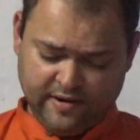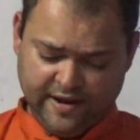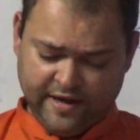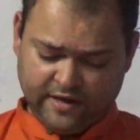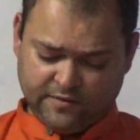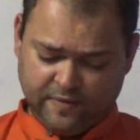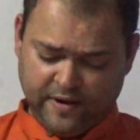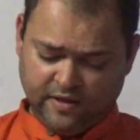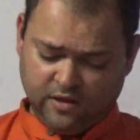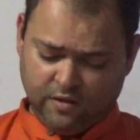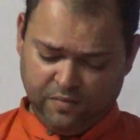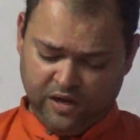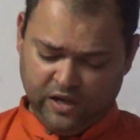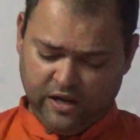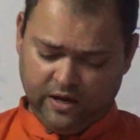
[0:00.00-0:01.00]
Explain the
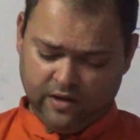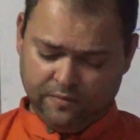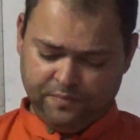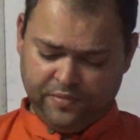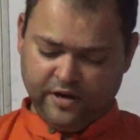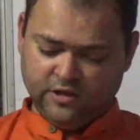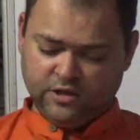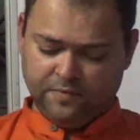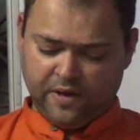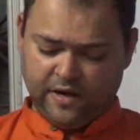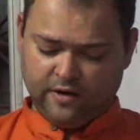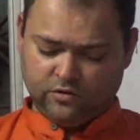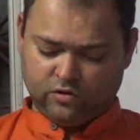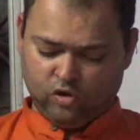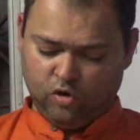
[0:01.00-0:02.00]
meaning, principle
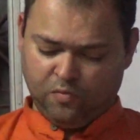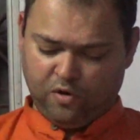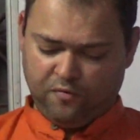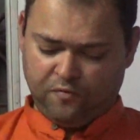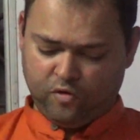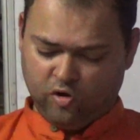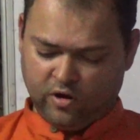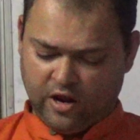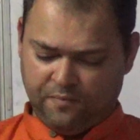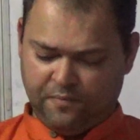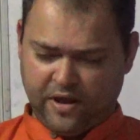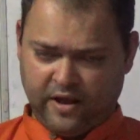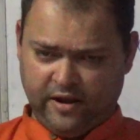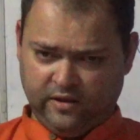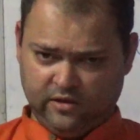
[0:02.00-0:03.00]
and scope of program
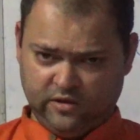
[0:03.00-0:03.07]
planning.